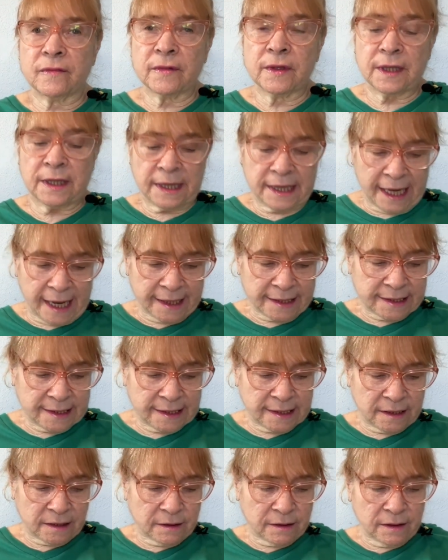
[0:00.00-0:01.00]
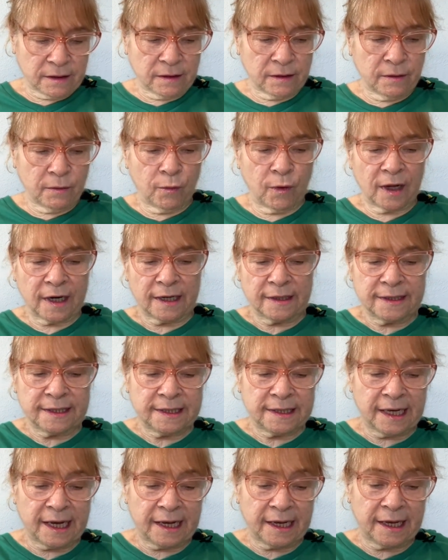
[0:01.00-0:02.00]
that's what I'll
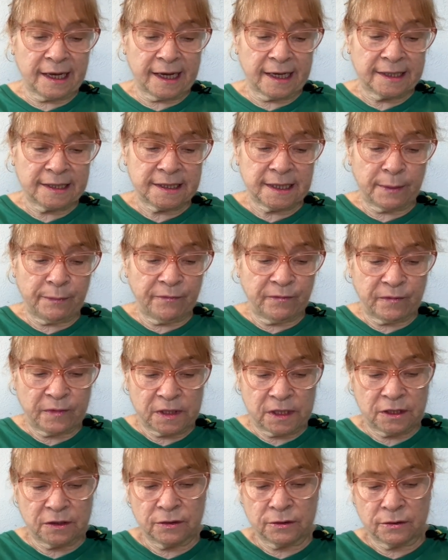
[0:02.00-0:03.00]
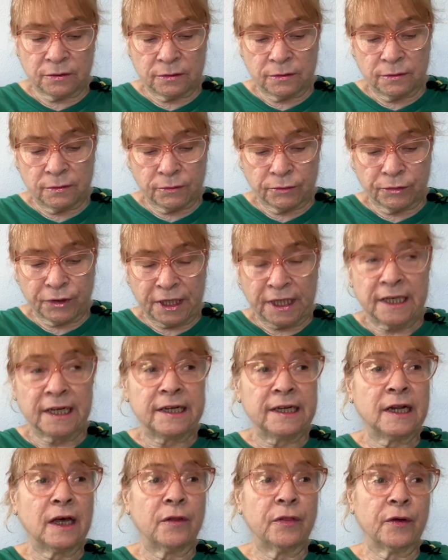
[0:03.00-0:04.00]
say, except to read
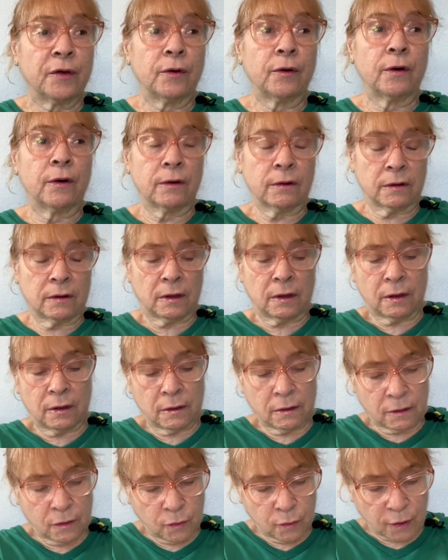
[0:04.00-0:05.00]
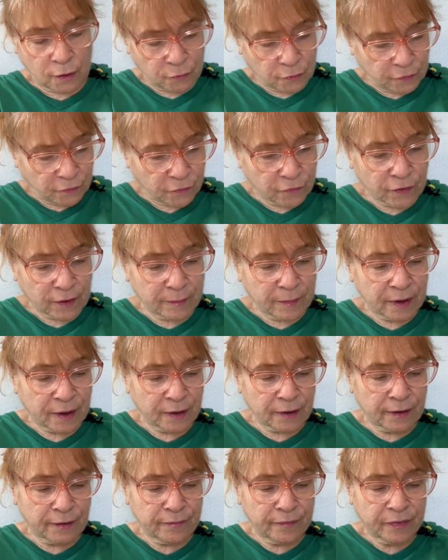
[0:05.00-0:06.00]
another quote from
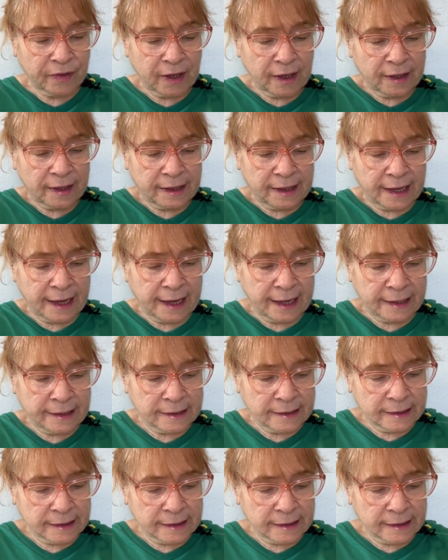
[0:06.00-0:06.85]
her, that